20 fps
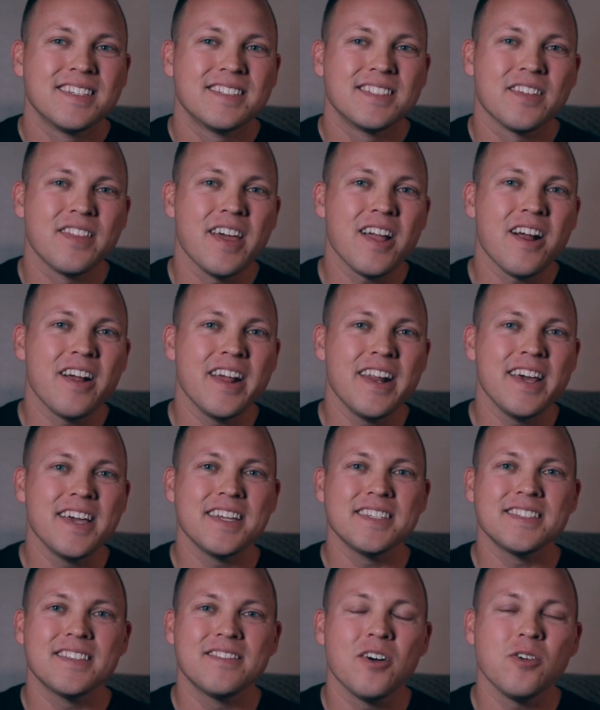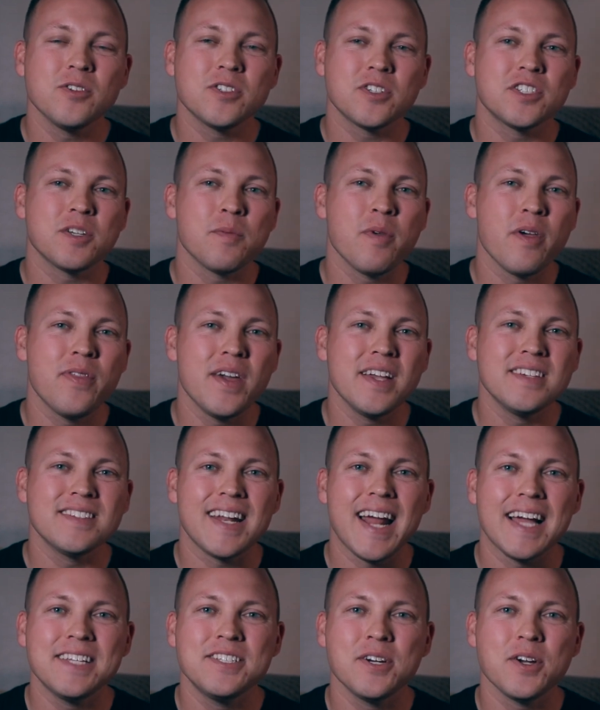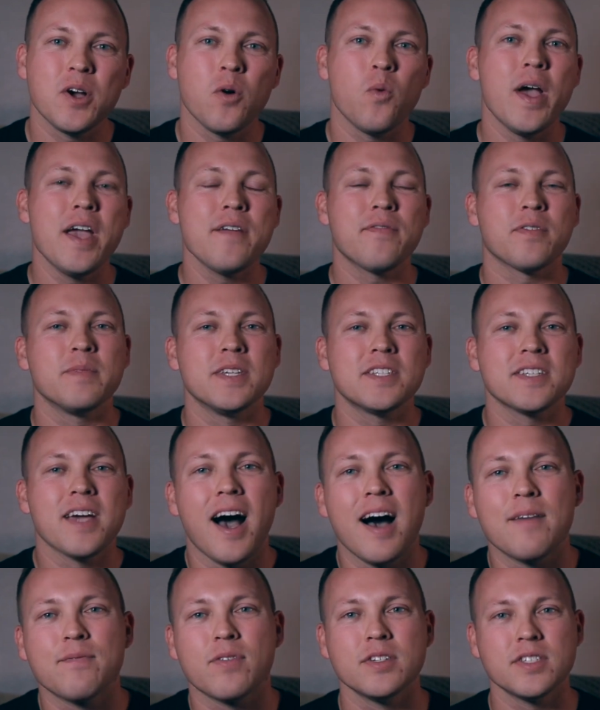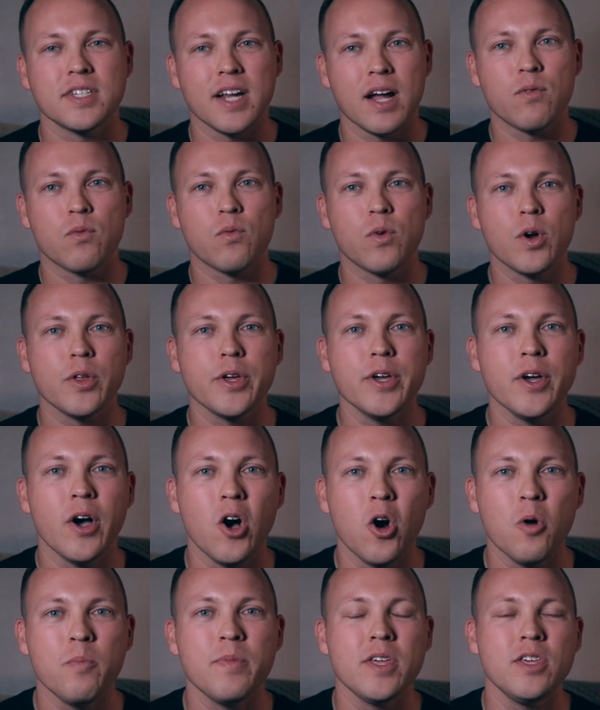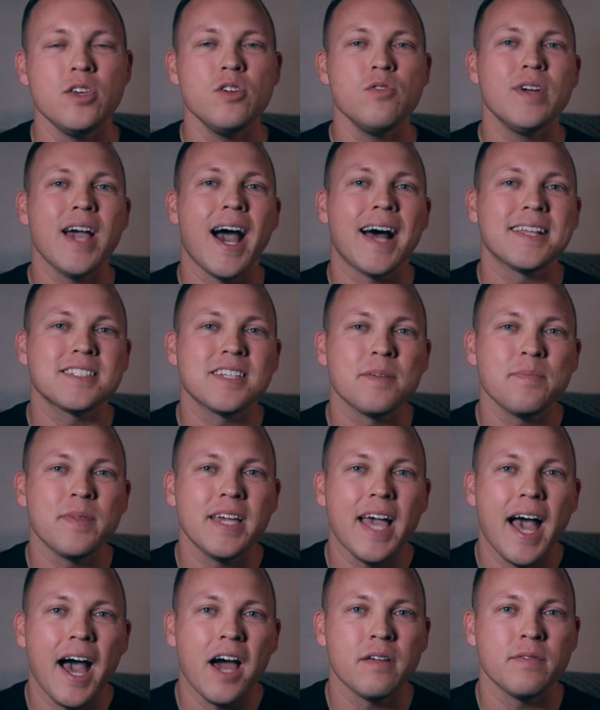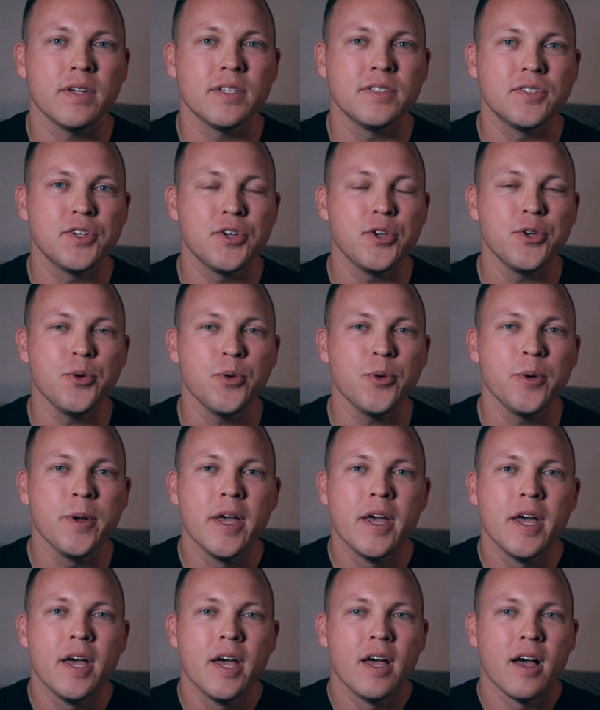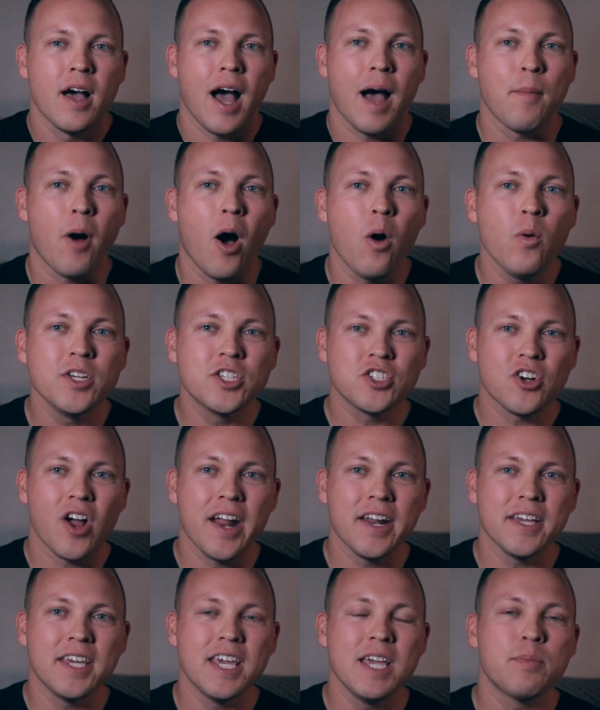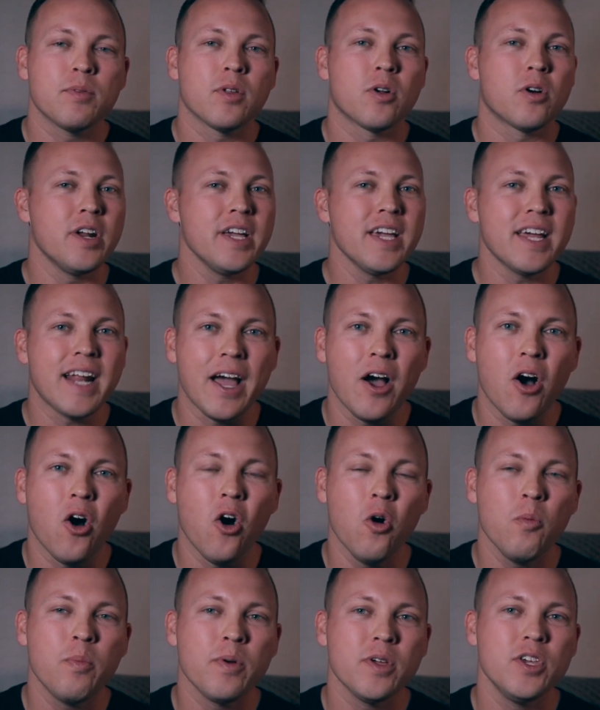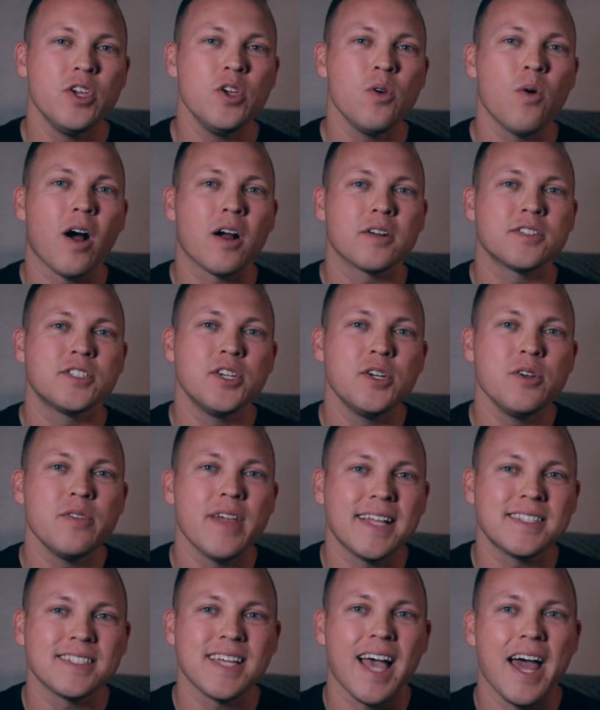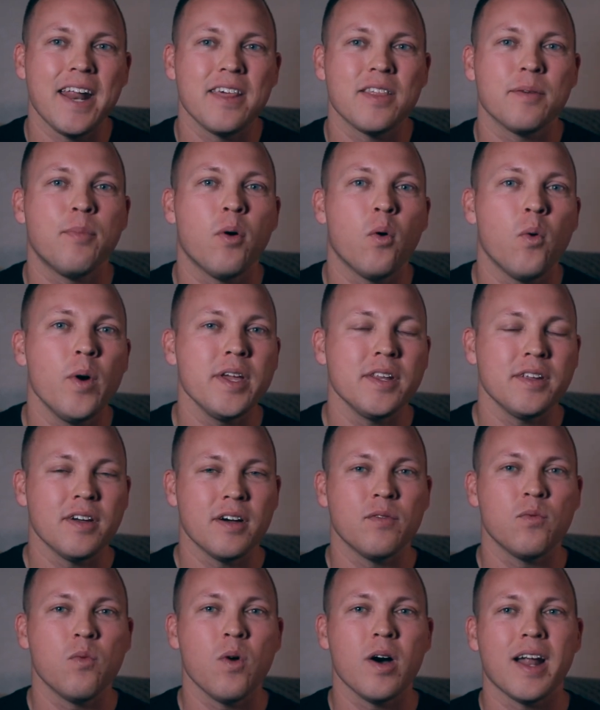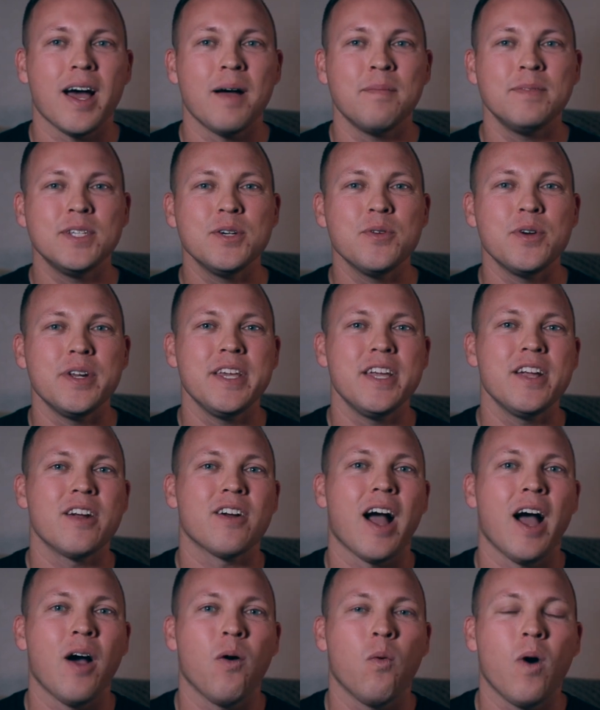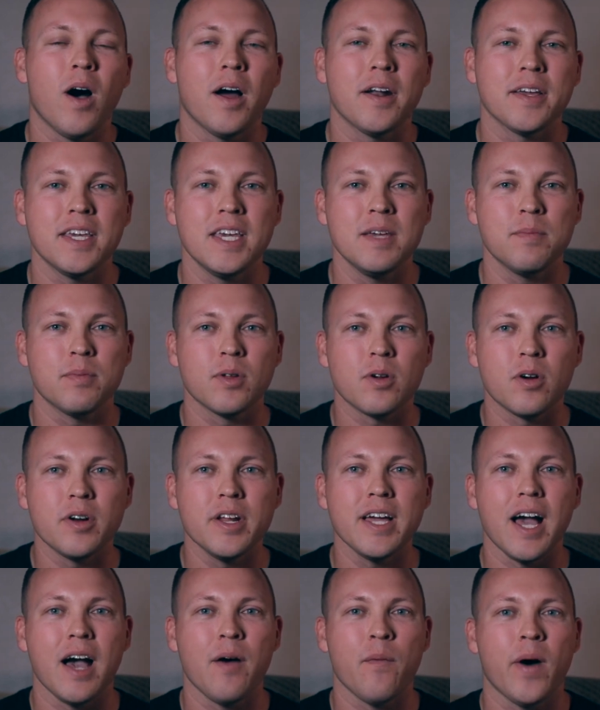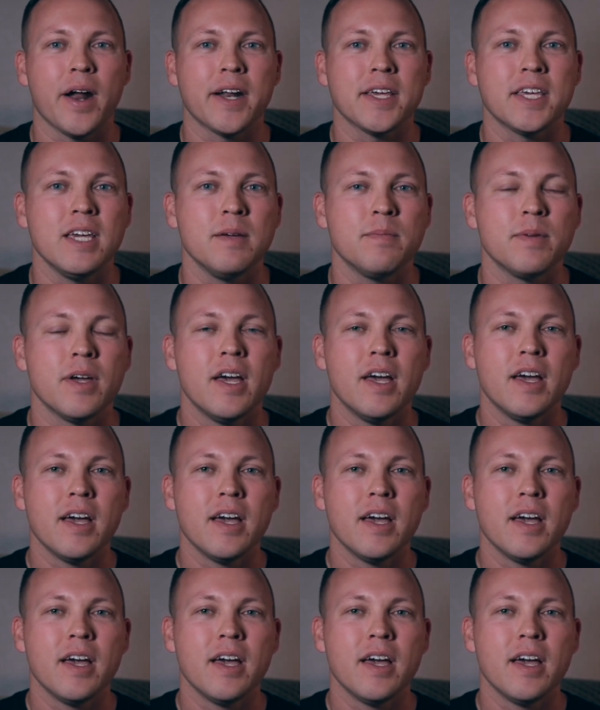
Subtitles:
So there it is. Those are some of the things that I took away from this conference, and I really hope that you got something out of it too. I'm always trying to keep learning, and I hope you are too. That's kind of the point of what I'm doing here. I want to keep learning. I want to keep